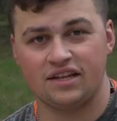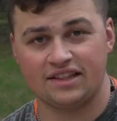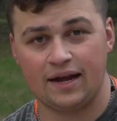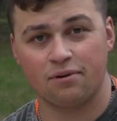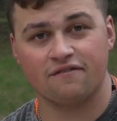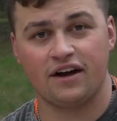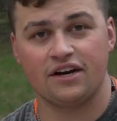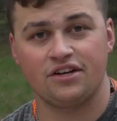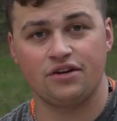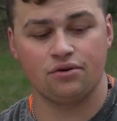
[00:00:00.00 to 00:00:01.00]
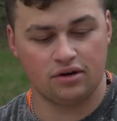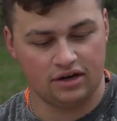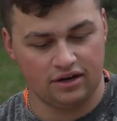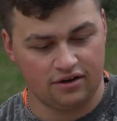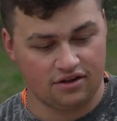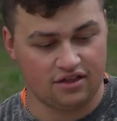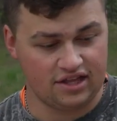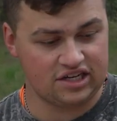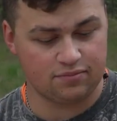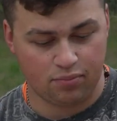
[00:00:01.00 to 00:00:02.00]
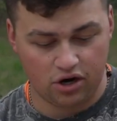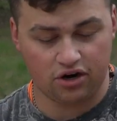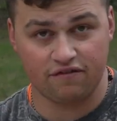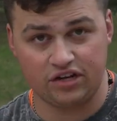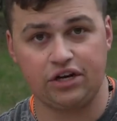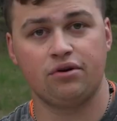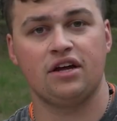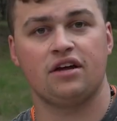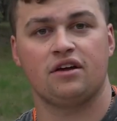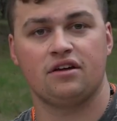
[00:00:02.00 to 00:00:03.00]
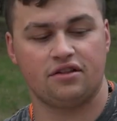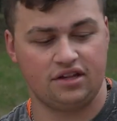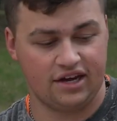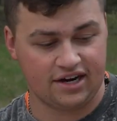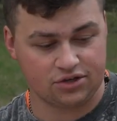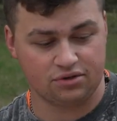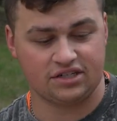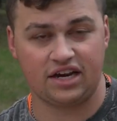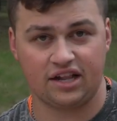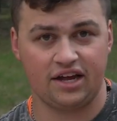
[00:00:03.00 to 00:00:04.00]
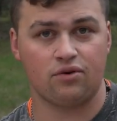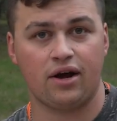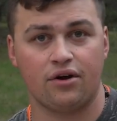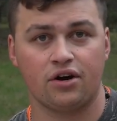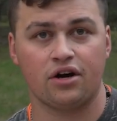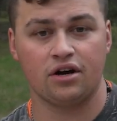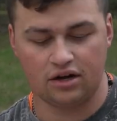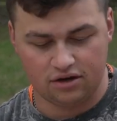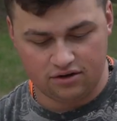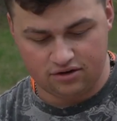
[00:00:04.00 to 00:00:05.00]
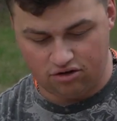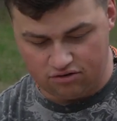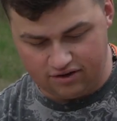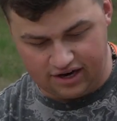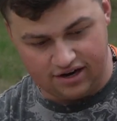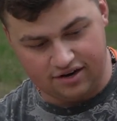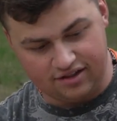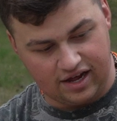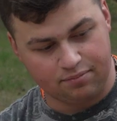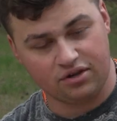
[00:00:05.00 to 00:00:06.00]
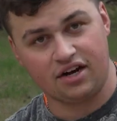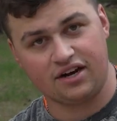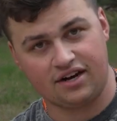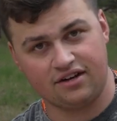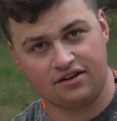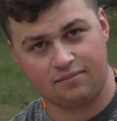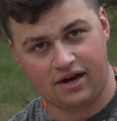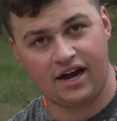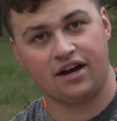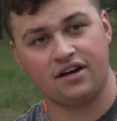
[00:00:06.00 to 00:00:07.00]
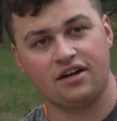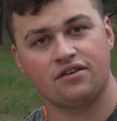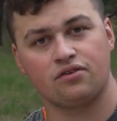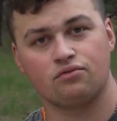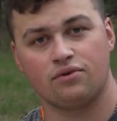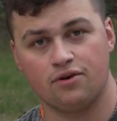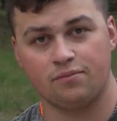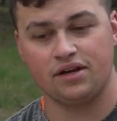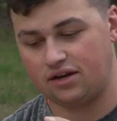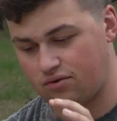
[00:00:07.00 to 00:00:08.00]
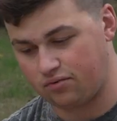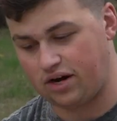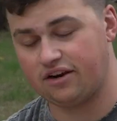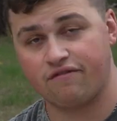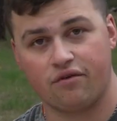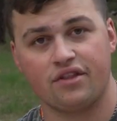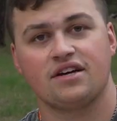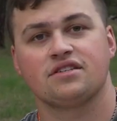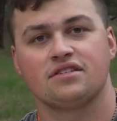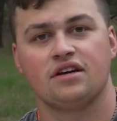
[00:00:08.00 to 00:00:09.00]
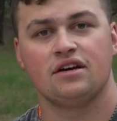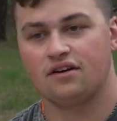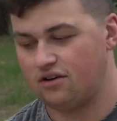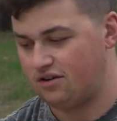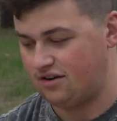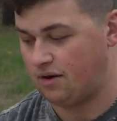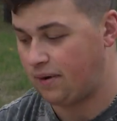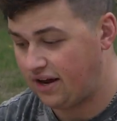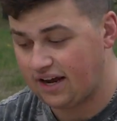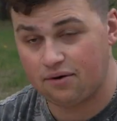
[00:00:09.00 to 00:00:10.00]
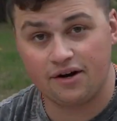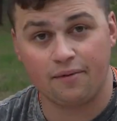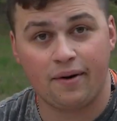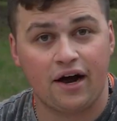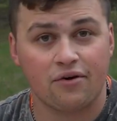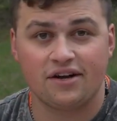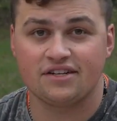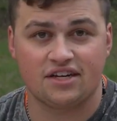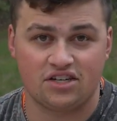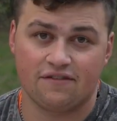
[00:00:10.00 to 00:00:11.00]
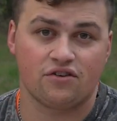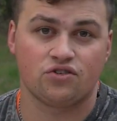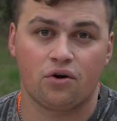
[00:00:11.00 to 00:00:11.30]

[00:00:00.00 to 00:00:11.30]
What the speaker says: that they provide to you, this part of the unit, the actual satellite router and that plug behind it, will be rated for this. Depending on what your battery is, that's a different